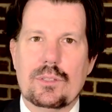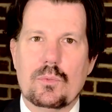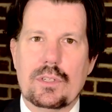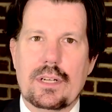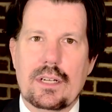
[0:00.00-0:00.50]

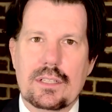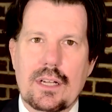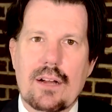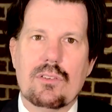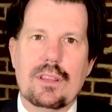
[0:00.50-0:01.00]
We're going to
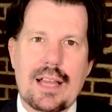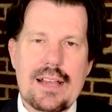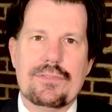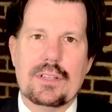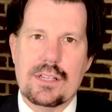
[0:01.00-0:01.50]
uncover
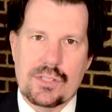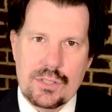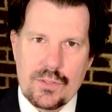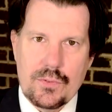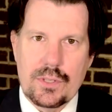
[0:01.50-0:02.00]
life
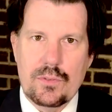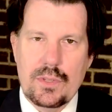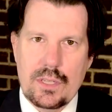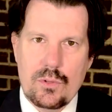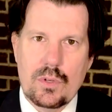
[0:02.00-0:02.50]
lessons for you
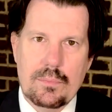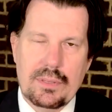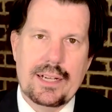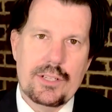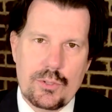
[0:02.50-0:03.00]
that you can
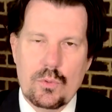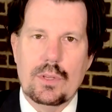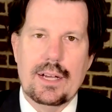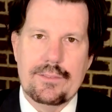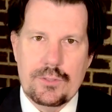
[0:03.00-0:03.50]
apply to your
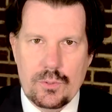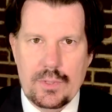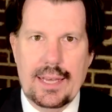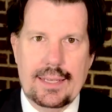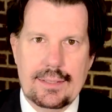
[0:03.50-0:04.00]
life
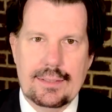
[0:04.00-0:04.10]
today.